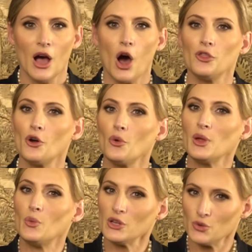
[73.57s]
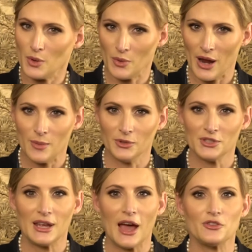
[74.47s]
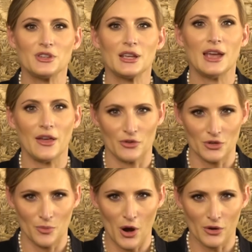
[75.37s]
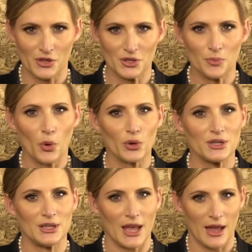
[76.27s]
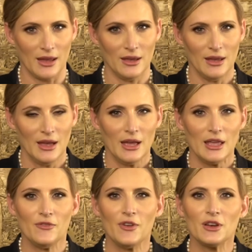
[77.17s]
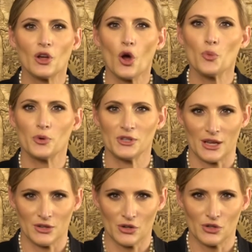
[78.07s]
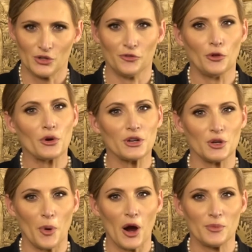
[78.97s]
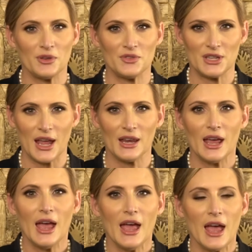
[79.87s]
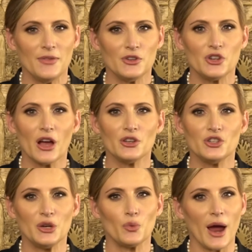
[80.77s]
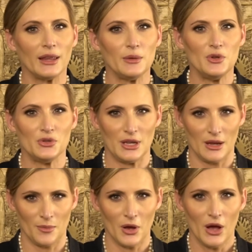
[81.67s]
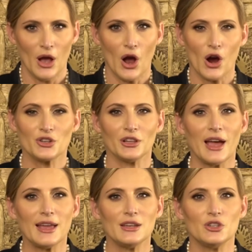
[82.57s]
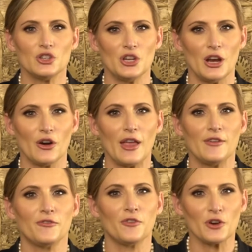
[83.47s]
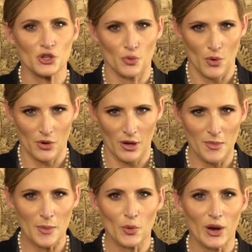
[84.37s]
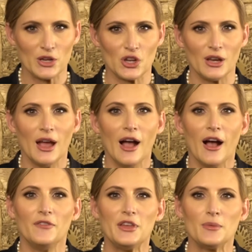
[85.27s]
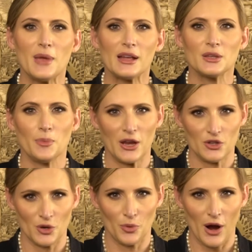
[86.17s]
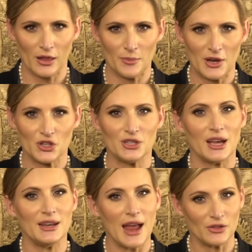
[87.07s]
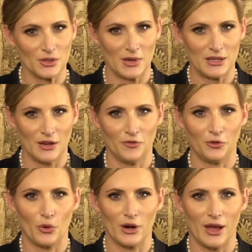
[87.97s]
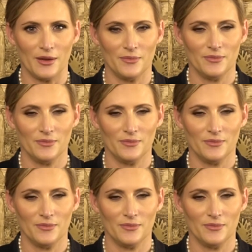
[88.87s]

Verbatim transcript: Although we wish we were able to gather together to mark this important day, event co presenters, the Florida Department of State, and the John G. Riley Museum are delighted to share a virtual commemoration of the Emancipation Proclamation's announcement in Florida.